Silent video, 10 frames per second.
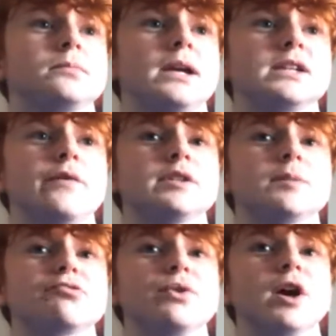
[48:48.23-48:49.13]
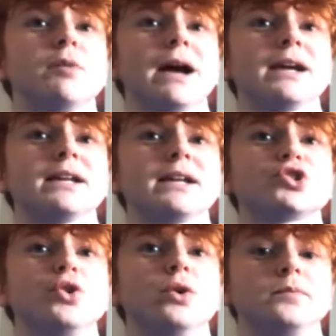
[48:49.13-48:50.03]
Plays over to Bruno. Back into
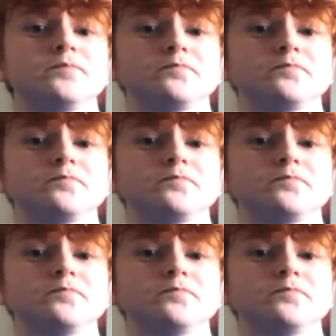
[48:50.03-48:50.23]
Shaw.